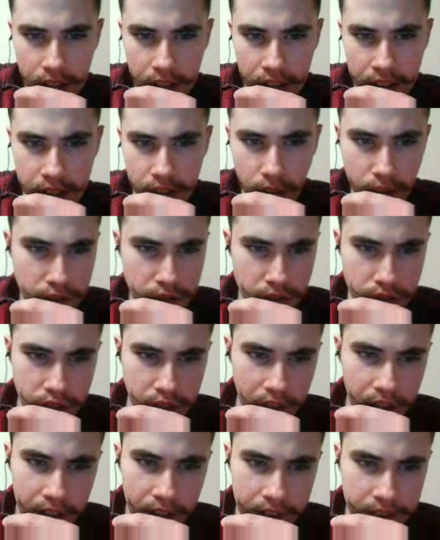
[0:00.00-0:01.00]
and also
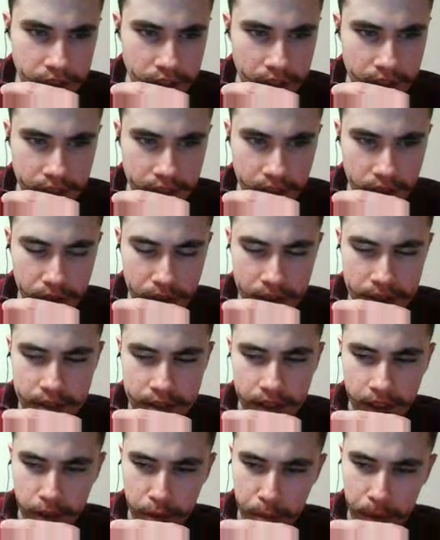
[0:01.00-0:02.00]
geology is
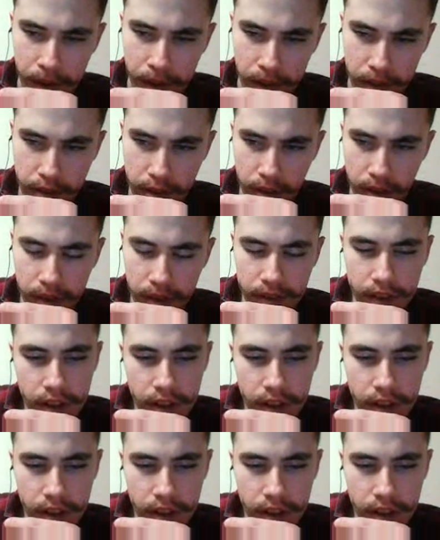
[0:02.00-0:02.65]
interesting as well. So